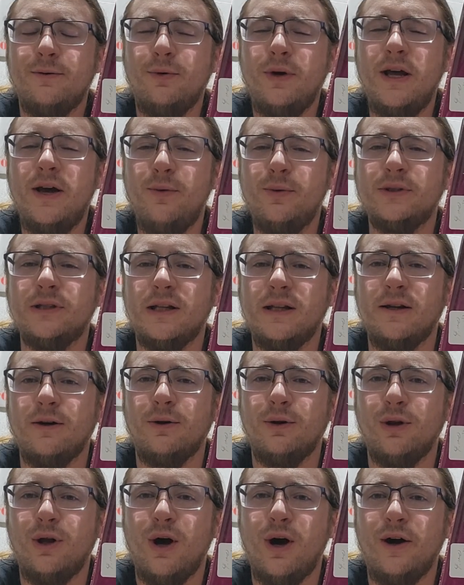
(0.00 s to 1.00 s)
It was a
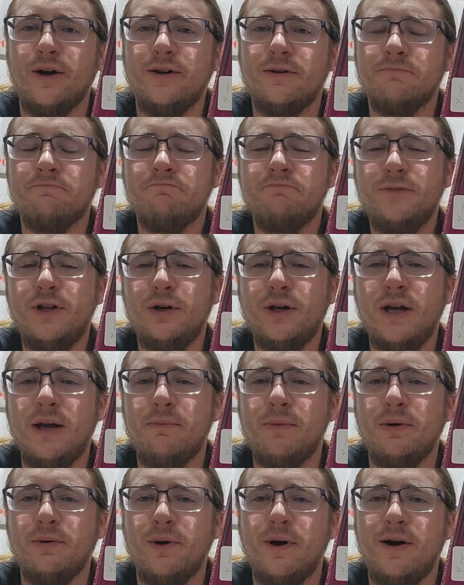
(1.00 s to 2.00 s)
little long, don't get
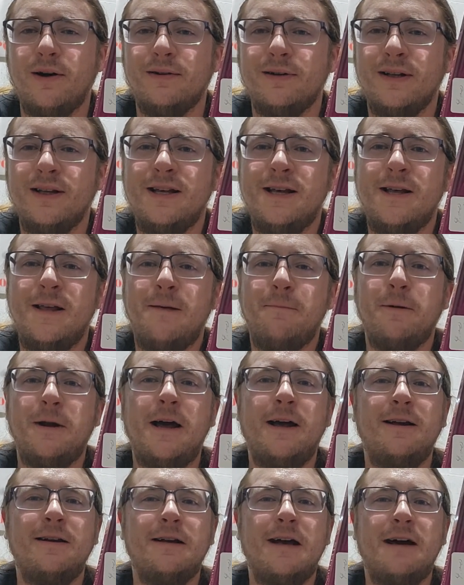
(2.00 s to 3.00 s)
me wrong, but
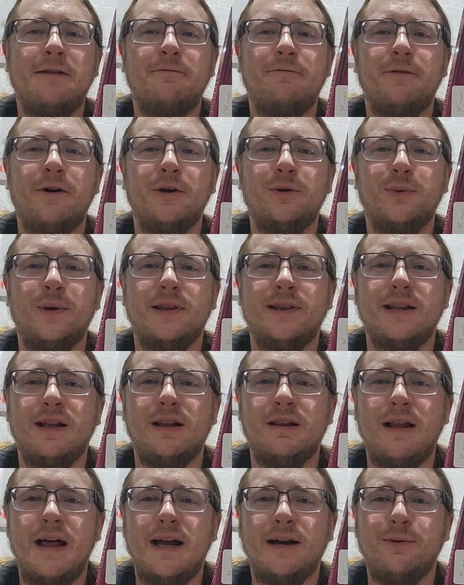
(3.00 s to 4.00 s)
I had fun with the
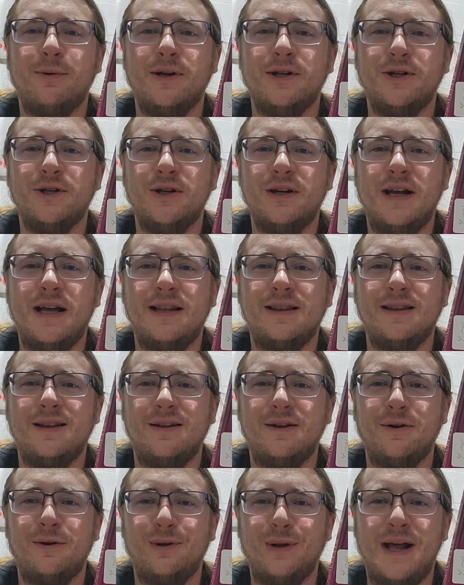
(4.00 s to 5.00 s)
language and the
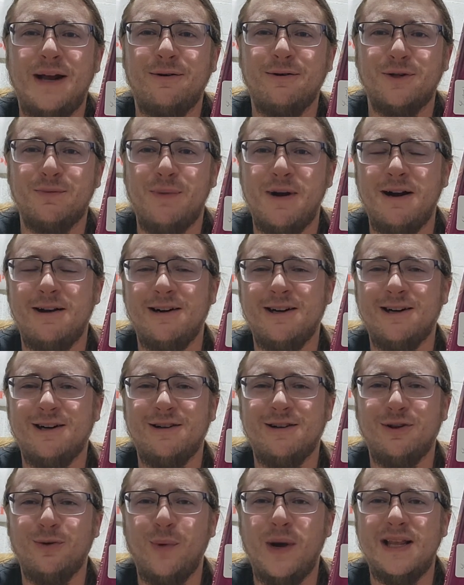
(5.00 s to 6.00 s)
little language
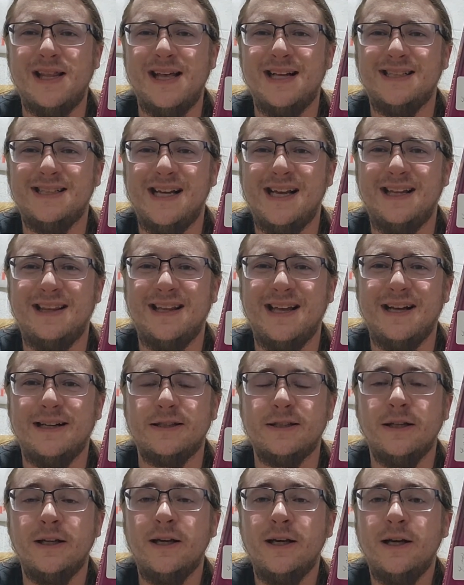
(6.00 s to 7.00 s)
barrier, the way they say
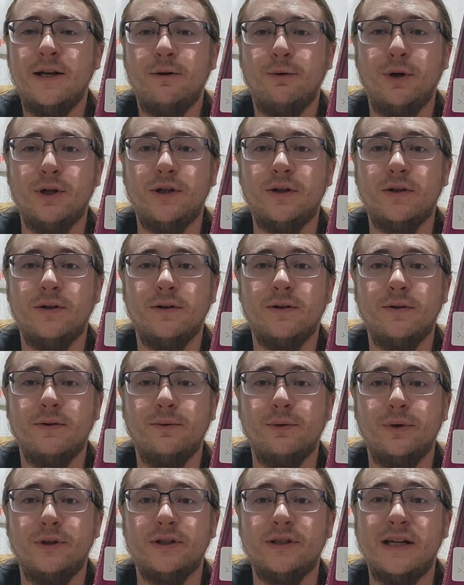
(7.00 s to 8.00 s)
things, which
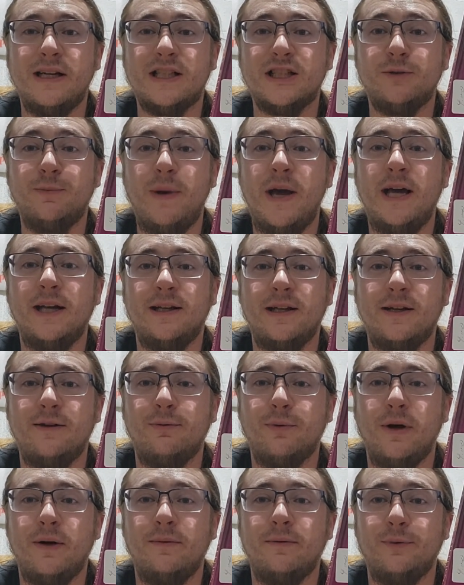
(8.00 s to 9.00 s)
was expanded
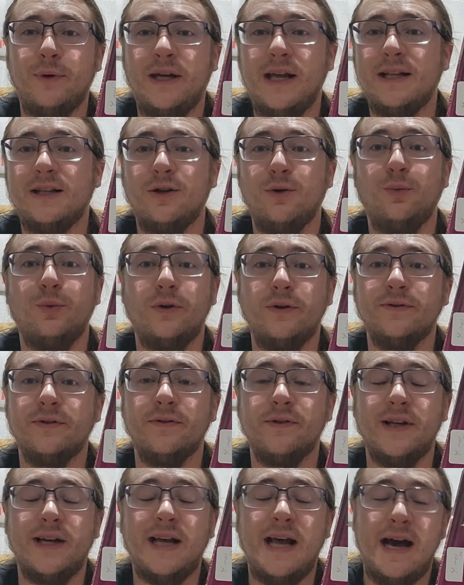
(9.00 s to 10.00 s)
when we get to Wolves
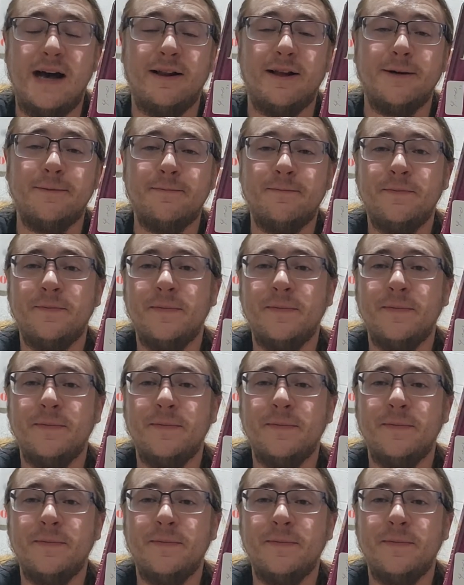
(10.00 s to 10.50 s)
of the Calla.